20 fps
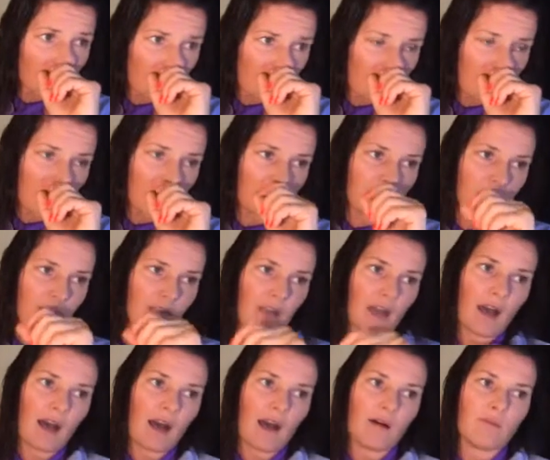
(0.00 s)
then
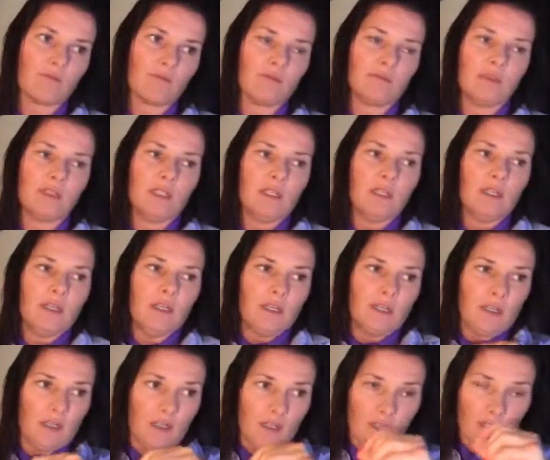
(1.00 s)
um,
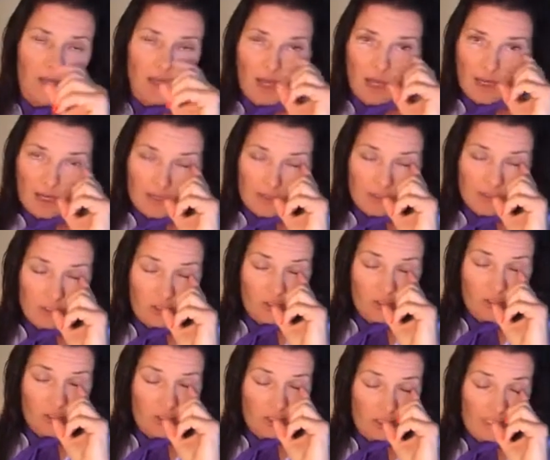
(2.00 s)

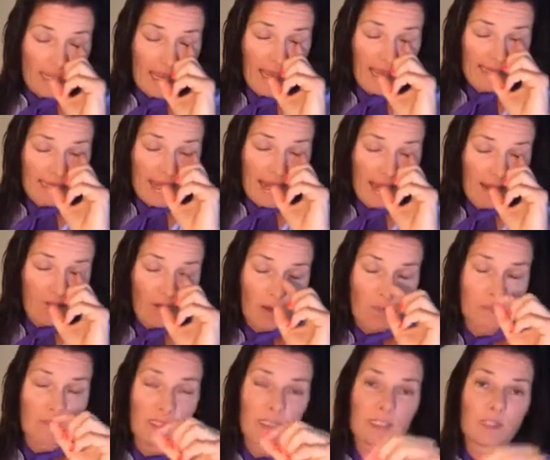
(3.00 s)
you can have
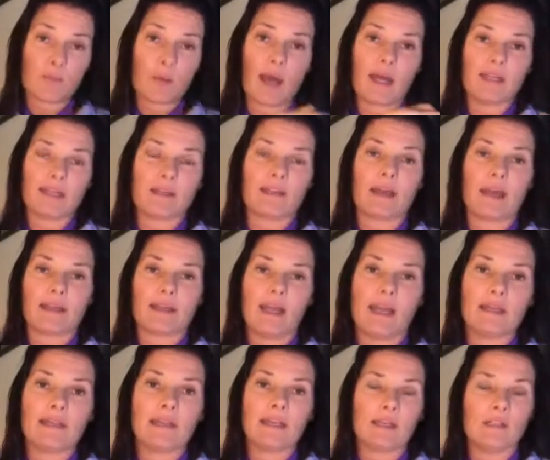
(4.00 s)
a mixed paddock that
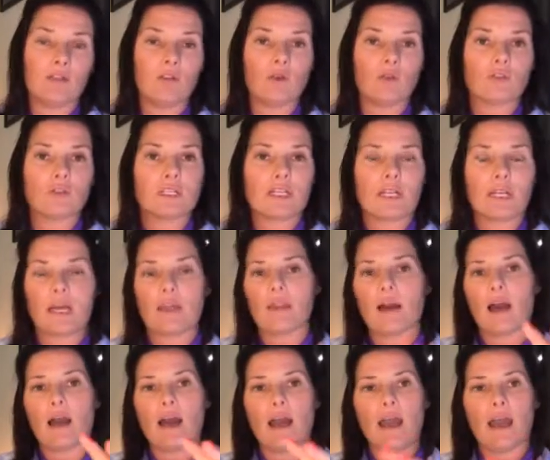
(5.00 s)
can get along
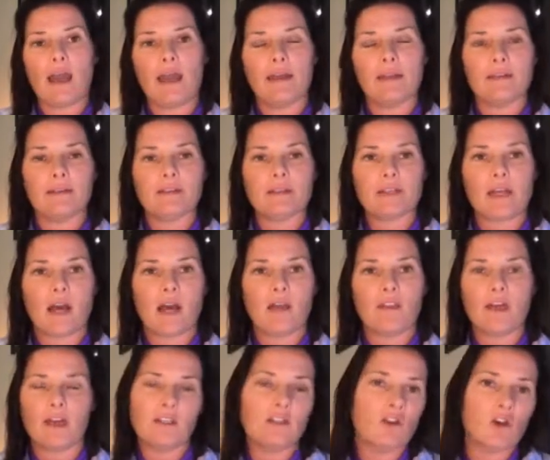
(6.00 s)
together and uh,
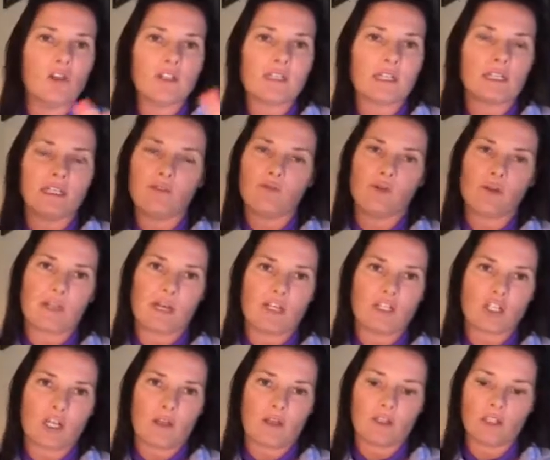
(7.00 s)
they learn to live with
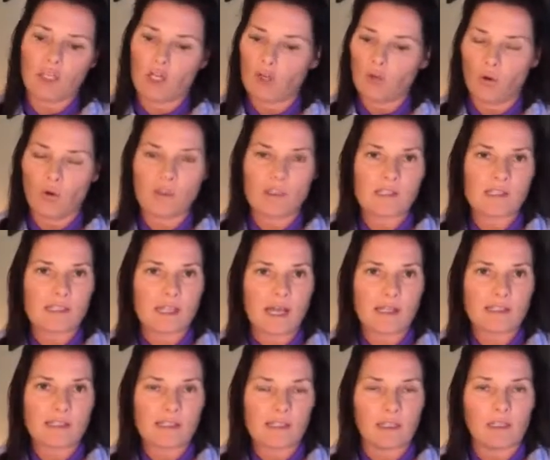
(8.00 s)
each other. You know, horses
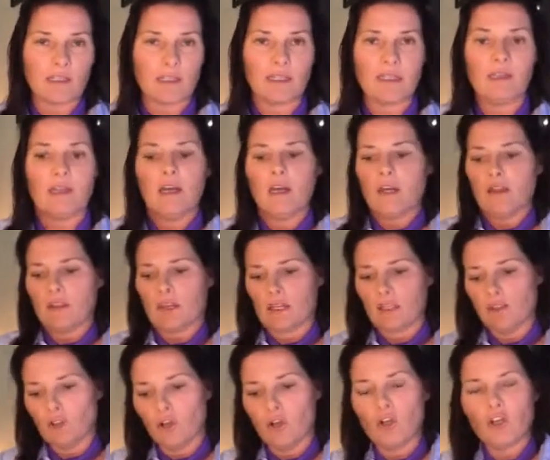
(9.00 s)
aren't silly,
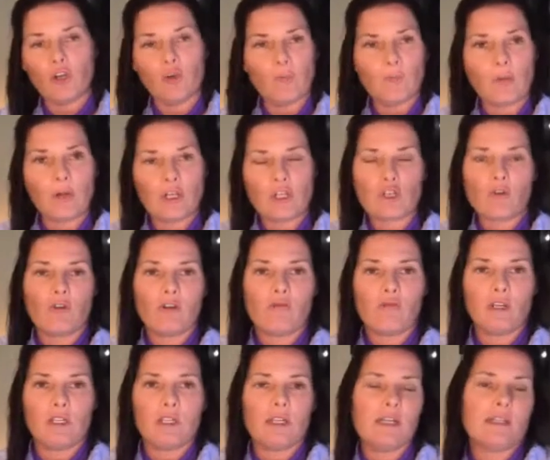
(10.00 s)
they learn on pressure and
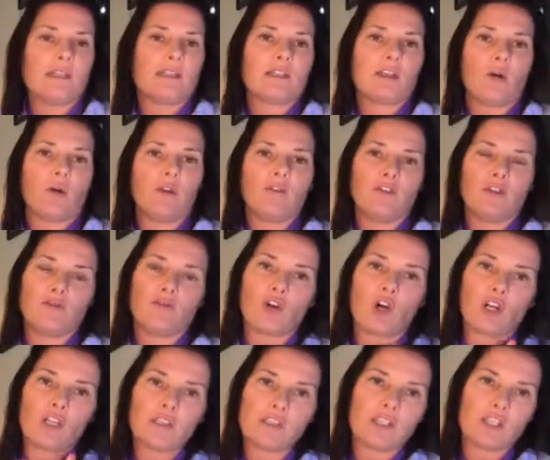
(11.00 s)
release. So if you've
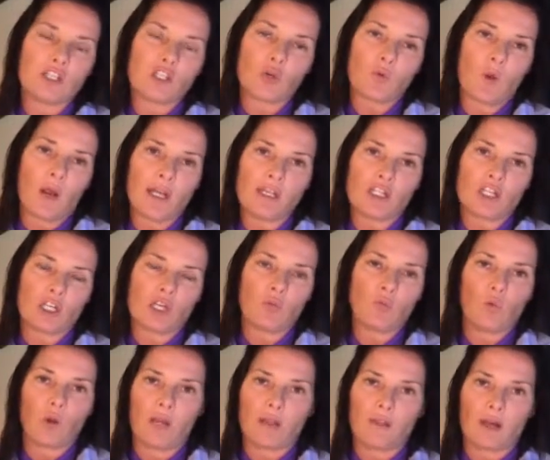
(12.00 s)
got a
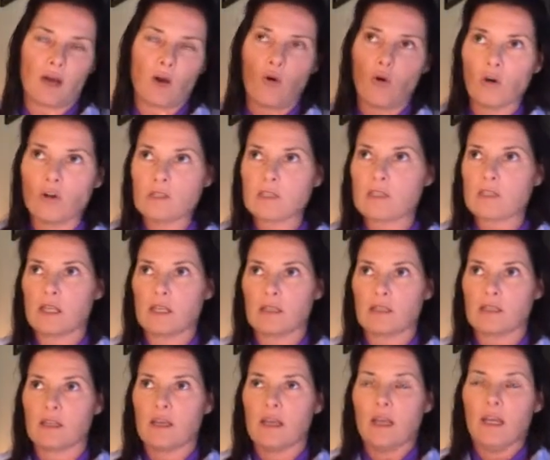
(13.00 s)
situation where the horse
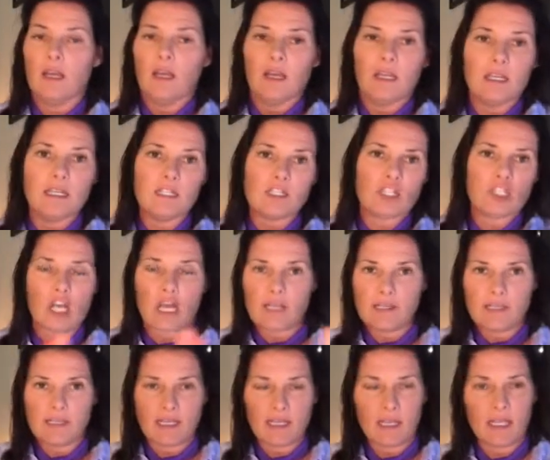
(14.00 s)
that is
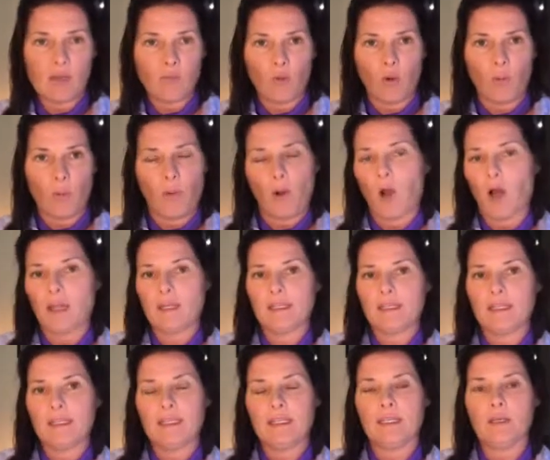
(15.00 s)
chasing him or
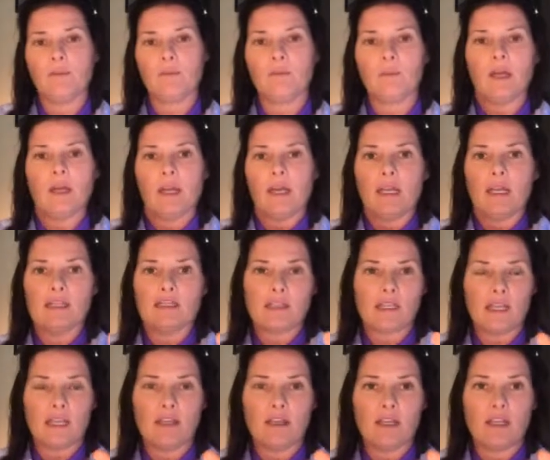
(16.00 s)
biting him is
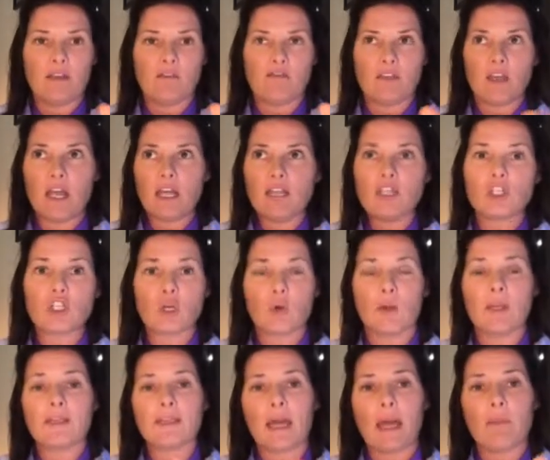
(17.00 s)
if they're
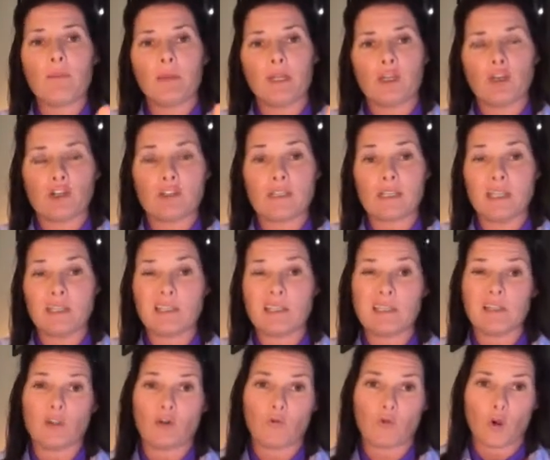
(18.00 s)
doing that because he's
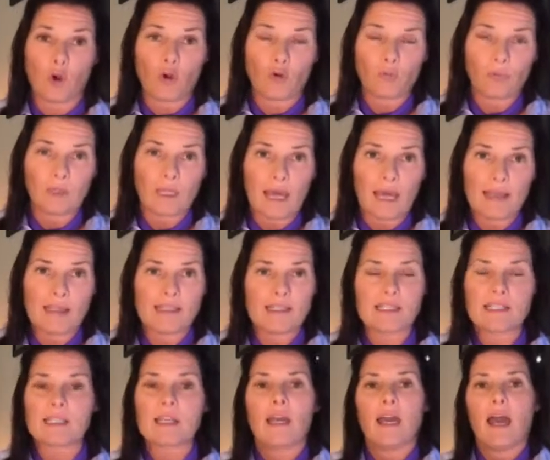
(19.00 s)
in the wrong
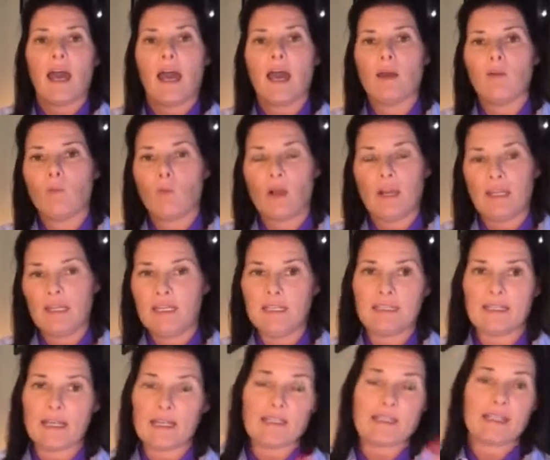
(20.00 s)
place and when he
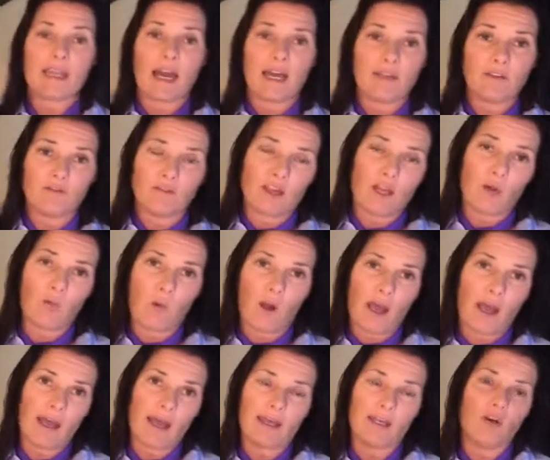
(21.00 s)
gets out of their
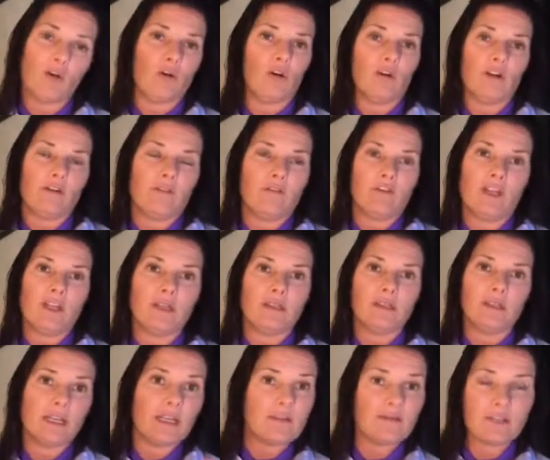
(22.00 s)
way or if he
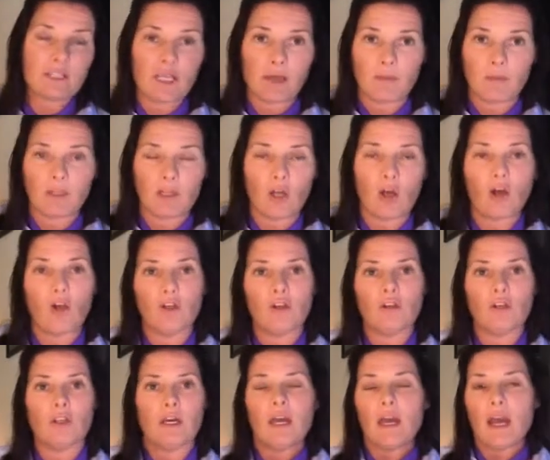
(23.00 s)
leaves them
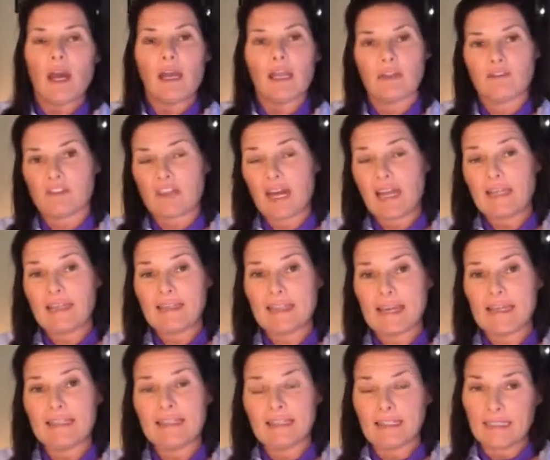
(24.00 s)
alone if they
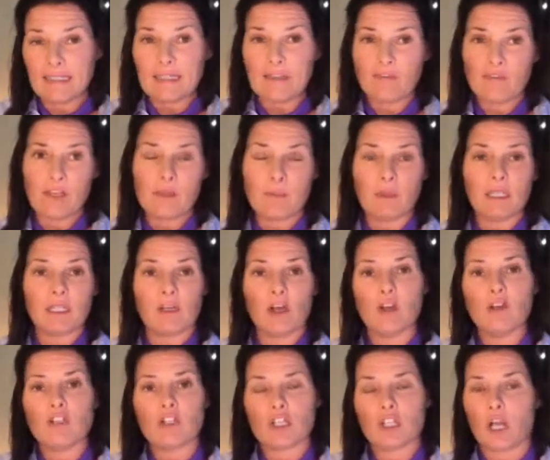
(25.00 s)
then leave him
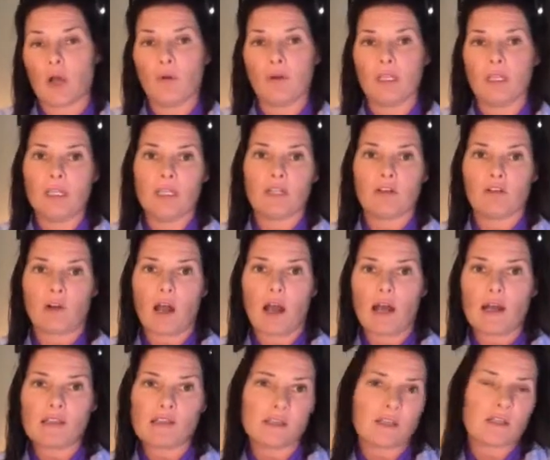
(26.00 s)
alone to go and eat
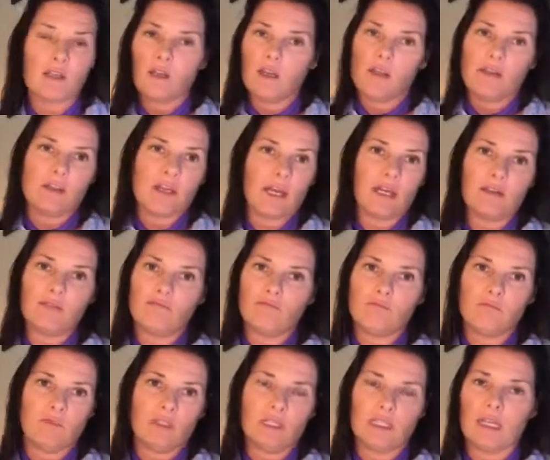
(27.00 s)
grass
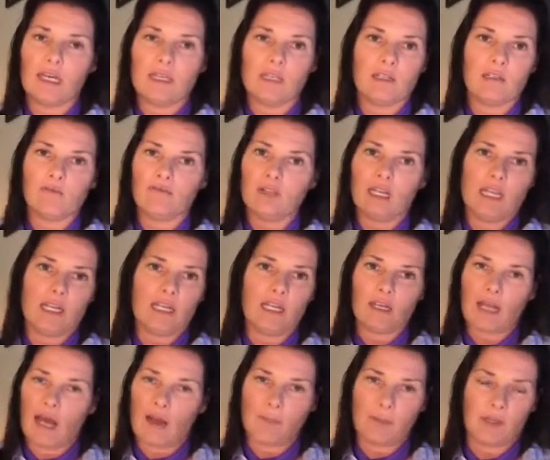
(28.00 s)
then let it let
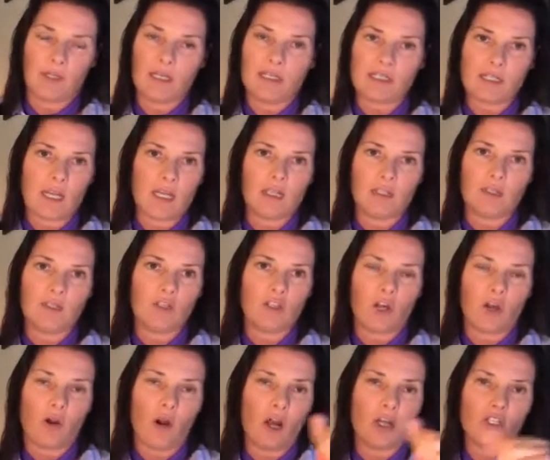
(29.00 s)
it happen. It, it, you
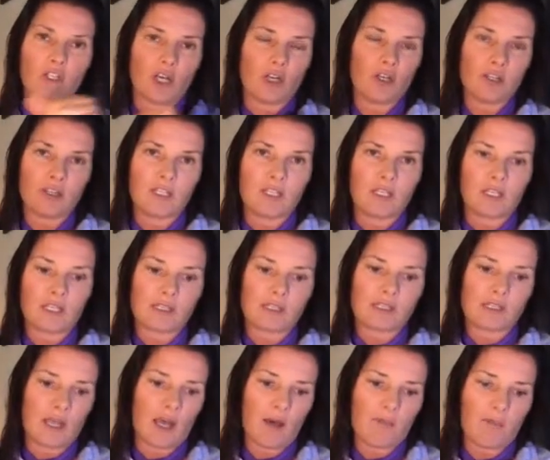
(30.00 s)
know, I don't think
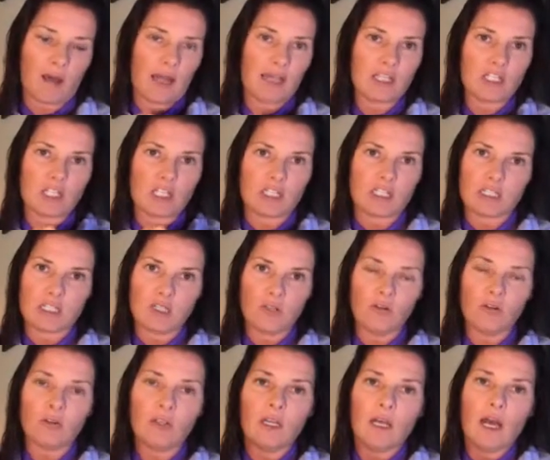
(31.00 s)
it's a major deal.